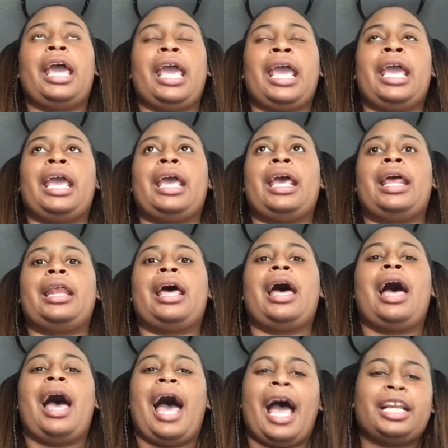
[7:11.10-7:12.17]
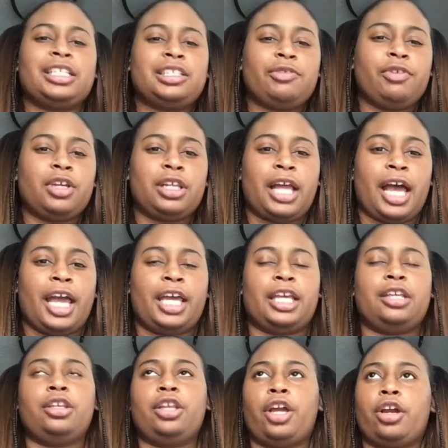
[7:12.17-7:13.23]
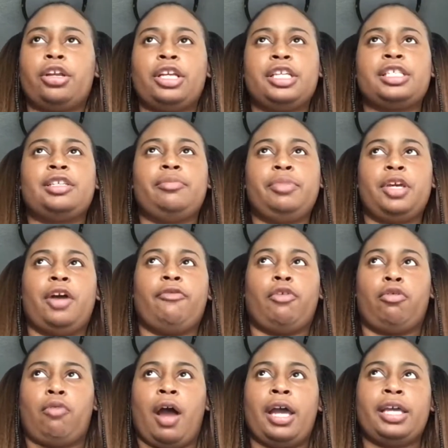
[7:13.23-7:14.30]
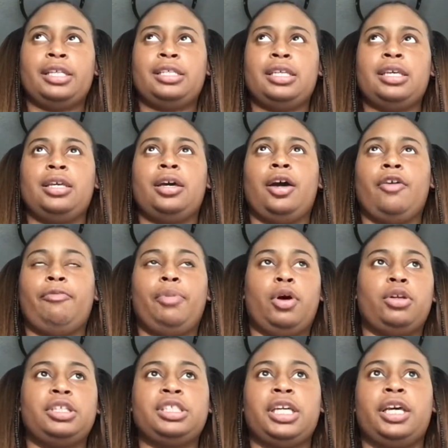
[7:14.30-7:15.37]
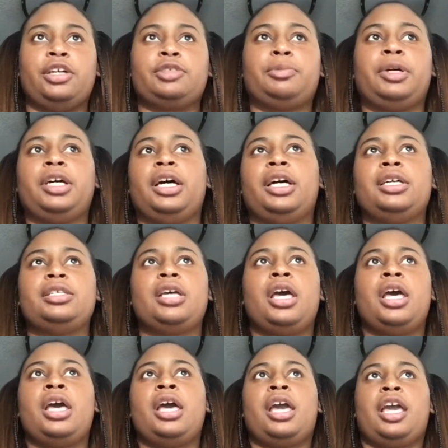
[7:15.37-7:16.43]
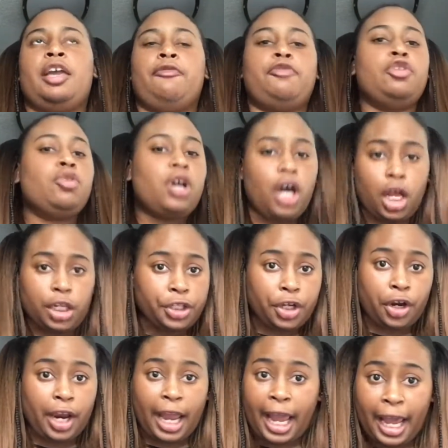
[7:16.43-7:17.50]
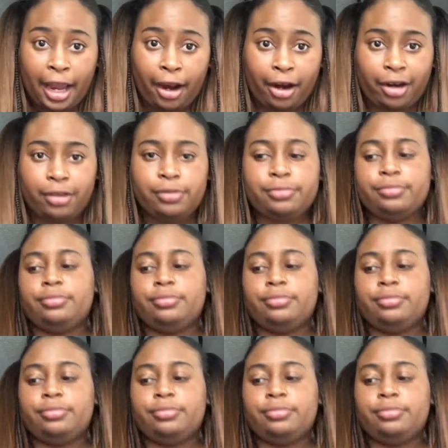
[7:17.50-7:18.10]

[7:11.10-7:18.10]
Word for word: And I just feel like there needs to be a variety of ponytails because if you color your hair